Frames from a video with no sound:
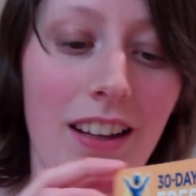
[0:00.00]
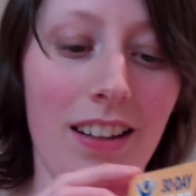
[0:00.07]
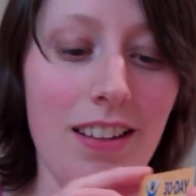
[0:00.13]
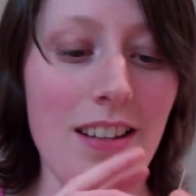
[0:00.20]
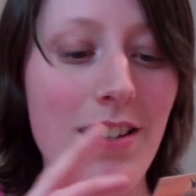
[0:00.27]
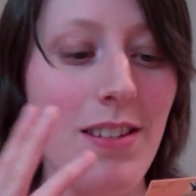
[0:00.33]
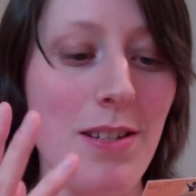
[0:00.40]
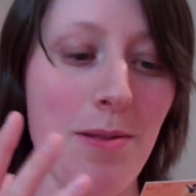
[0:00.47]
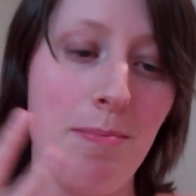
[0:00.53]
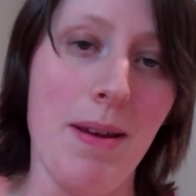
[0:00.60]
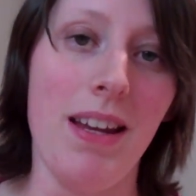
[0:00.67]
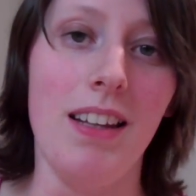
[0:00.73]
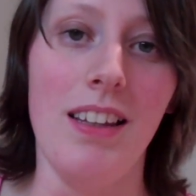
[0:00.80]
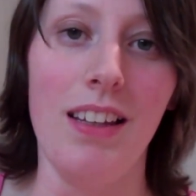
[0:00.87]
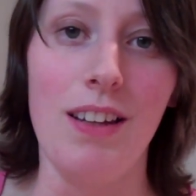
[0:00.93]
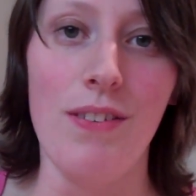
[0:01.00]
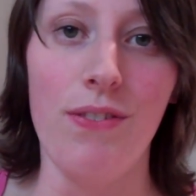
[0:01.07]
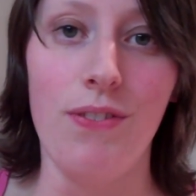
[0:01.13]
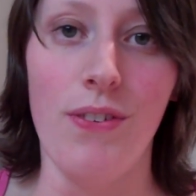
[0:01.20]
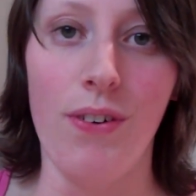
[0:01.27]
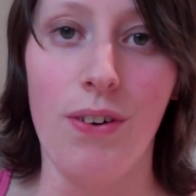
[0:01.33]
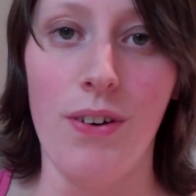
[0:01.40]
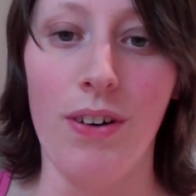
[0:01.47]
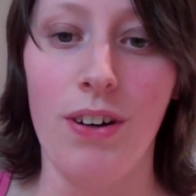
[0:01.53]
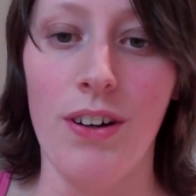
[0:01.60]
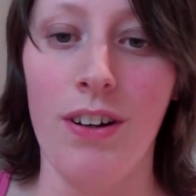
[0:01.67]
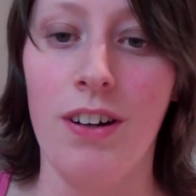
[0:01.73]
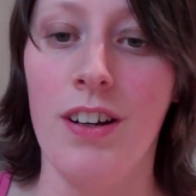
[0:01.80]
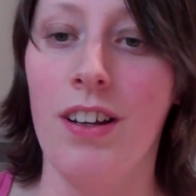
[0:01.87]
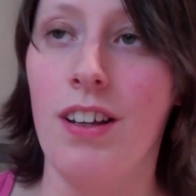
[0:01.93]
This is mainly
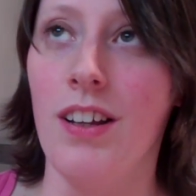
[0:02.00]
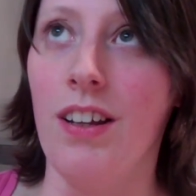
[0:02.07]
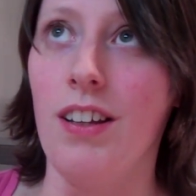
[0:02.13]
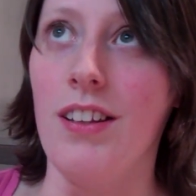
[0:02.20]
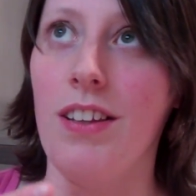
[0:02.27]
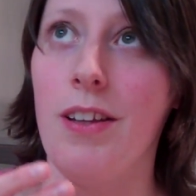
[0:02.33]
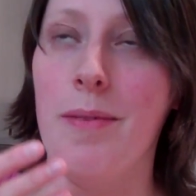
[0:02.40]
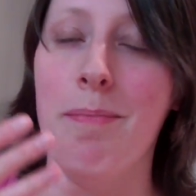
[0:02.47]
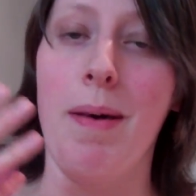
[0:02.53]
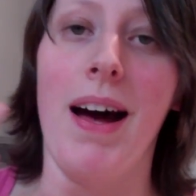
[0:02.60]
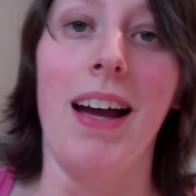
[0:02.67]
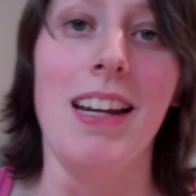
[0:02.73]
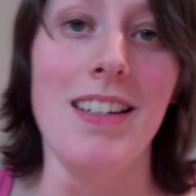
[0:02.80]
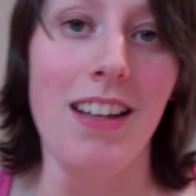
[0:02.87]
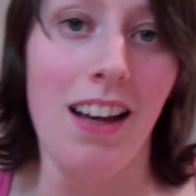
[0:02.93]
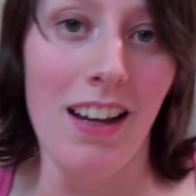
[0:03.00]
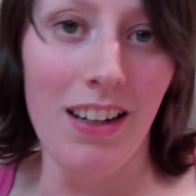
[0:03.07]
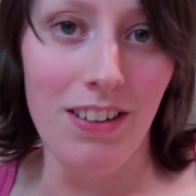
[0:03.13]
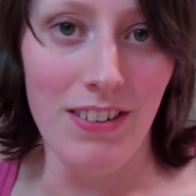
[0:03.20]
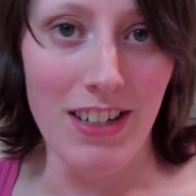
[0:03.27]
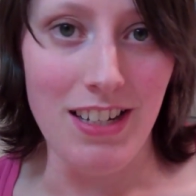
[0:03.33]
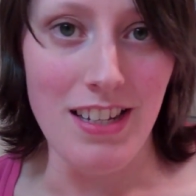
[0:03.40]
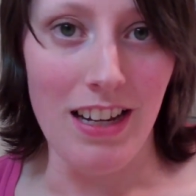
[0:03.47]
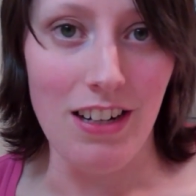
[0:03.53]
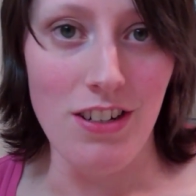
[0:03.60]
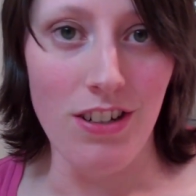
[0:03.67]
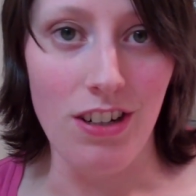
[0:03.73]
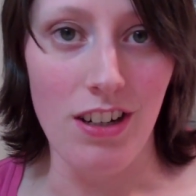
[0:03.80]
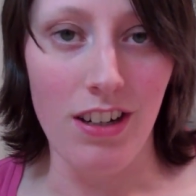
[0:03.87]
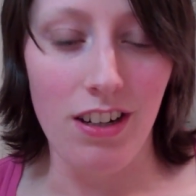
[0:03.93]
for the My Diary
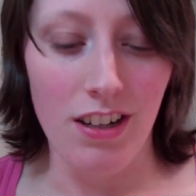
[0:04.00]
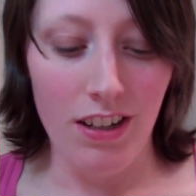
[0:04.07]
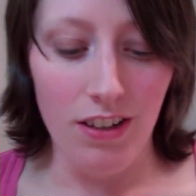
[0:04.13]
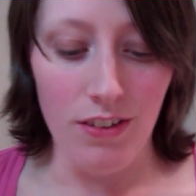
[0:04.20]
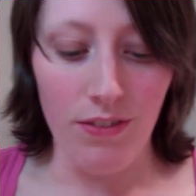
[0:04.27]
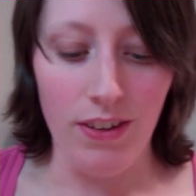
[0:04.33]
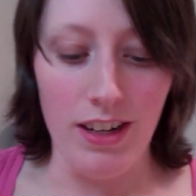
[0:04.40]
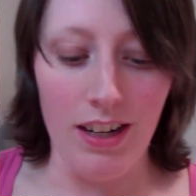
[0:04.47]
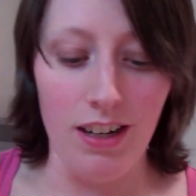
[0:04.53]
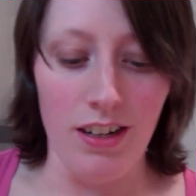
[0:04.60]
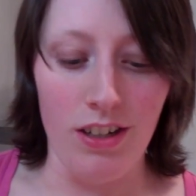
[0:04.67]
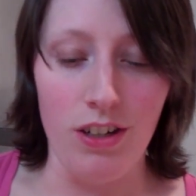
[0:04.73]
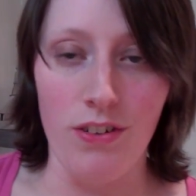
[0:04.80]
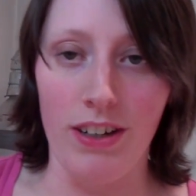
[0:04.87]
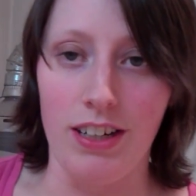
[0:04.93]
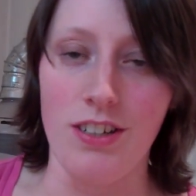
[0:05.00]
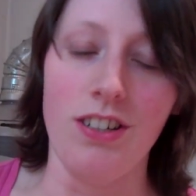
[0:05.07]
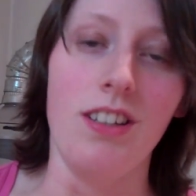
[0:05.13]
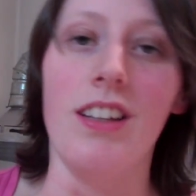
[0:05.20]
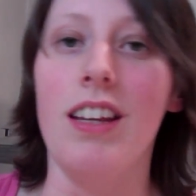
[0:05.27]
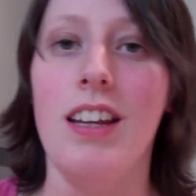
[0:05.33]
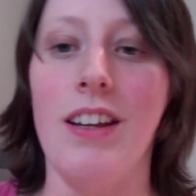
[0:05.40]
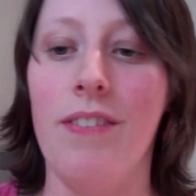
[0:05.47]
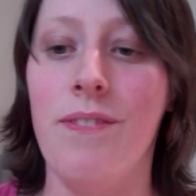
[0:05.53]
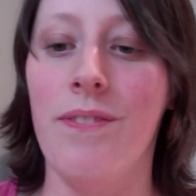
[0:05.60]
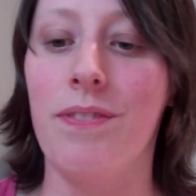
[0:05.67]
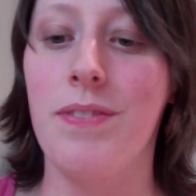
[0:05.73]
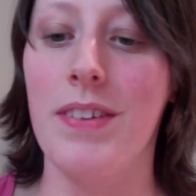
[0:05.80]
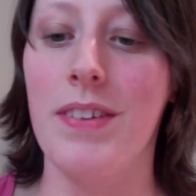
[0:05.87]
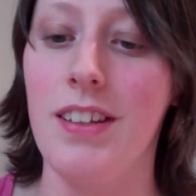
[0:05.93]
section, where you actually
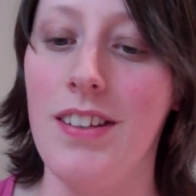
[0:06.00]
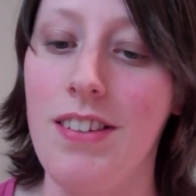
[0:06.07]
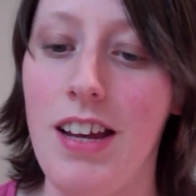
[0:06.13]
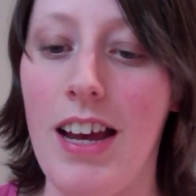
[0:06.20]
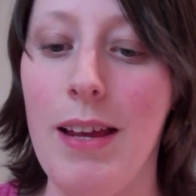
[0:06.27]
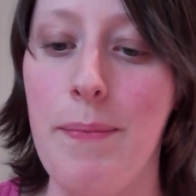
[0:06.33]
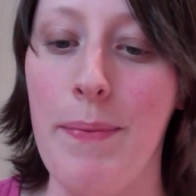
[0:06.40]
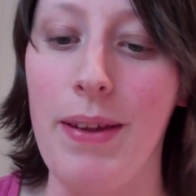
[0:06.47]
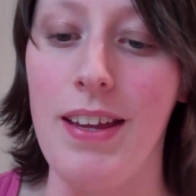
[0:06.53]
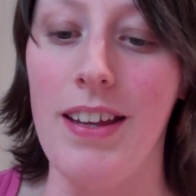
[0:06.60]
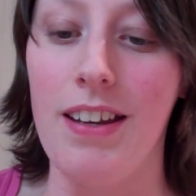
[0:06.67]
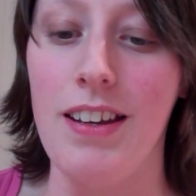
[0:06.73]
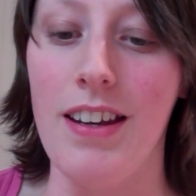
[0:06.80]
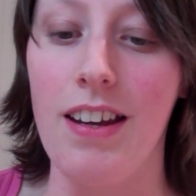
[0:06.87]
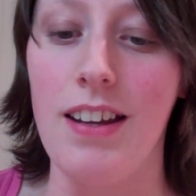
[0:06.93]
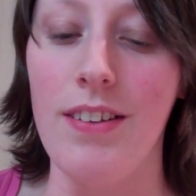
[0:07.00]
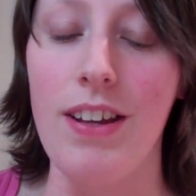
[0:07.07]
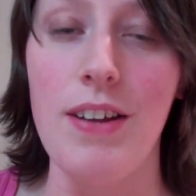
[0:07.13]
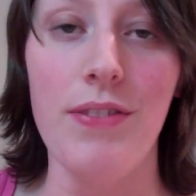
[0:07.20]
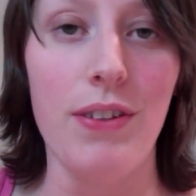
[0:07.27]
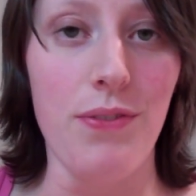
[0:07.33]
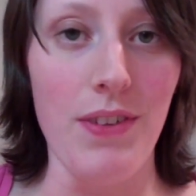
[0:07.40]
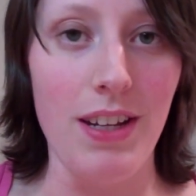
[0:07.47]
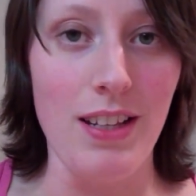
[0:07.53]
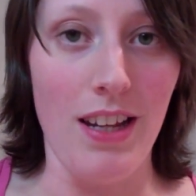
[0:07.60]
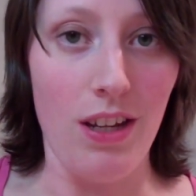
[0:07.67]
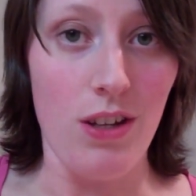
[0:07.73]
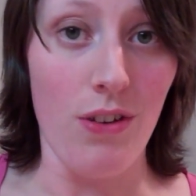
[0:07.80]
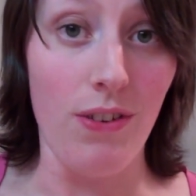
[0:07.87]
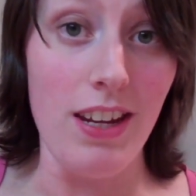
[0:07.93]
type in everything
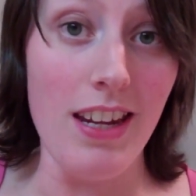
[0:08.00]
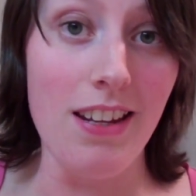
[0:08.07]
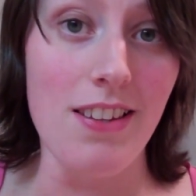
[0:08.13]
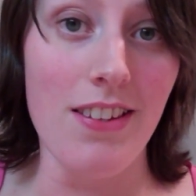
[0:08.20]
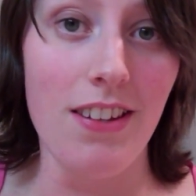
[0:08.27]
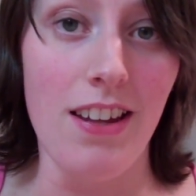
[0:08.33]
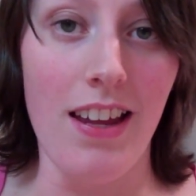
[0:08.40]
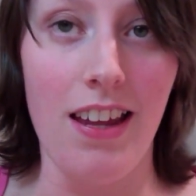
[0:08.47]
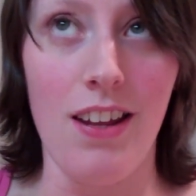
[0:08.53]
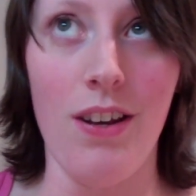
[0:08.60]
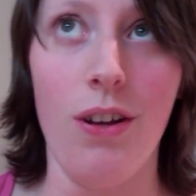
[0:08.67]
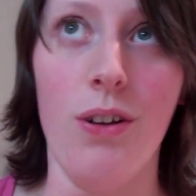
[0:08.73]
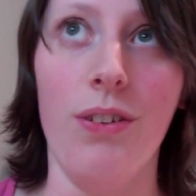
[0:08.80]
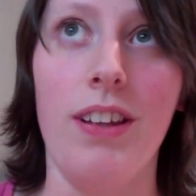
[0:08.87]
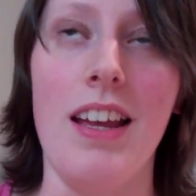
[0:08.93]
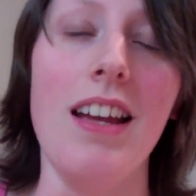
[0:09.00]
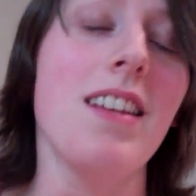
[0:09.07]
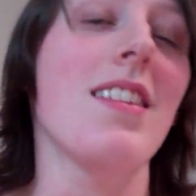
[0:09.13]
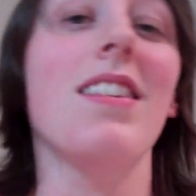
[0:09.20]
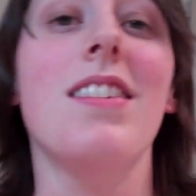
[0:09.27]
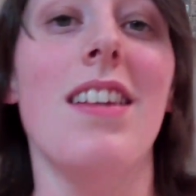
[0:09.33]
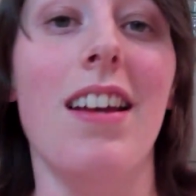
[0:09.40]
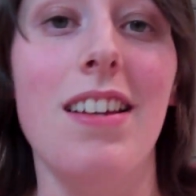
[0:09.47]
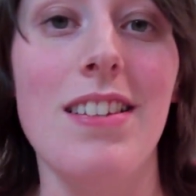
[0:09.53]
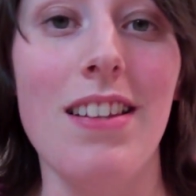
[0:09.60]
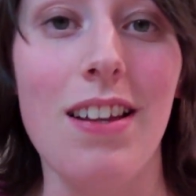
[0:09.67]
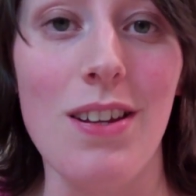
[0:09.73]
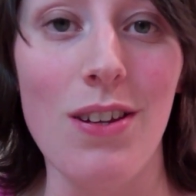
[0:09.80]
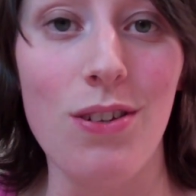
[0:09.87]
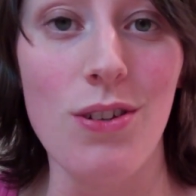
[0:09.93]
that you eat and all the exercise
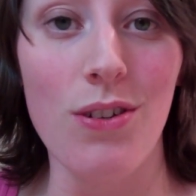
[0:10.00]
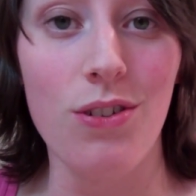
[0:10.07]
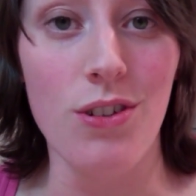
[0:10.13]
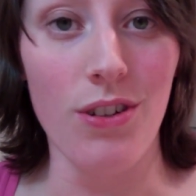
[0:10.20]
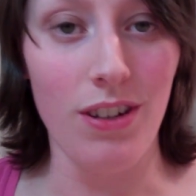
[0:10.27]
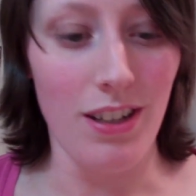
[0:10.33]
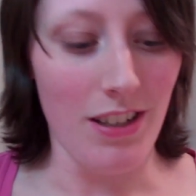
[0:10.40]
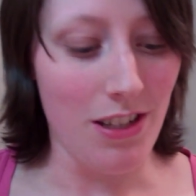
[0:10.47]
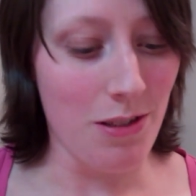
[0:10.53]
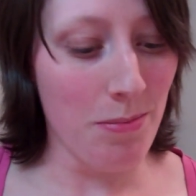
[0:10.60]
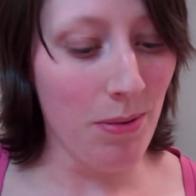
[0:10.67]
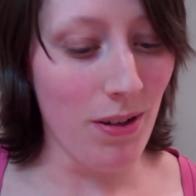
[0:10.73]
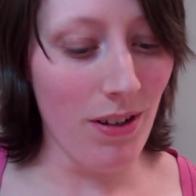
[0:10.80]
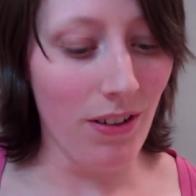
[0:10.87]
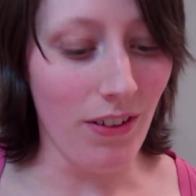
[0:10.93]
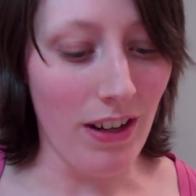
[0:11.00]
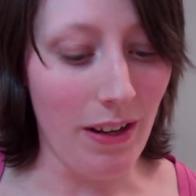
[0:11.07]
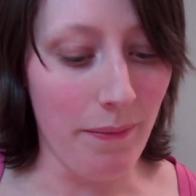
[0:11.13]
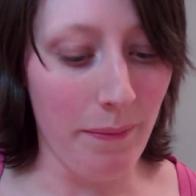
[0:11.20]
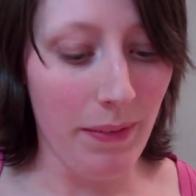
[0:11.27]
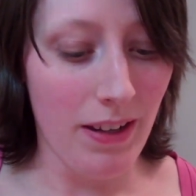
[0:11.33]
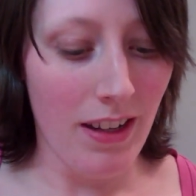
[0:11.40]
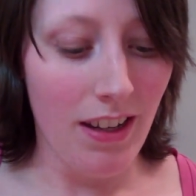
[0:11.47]
that you do during this program.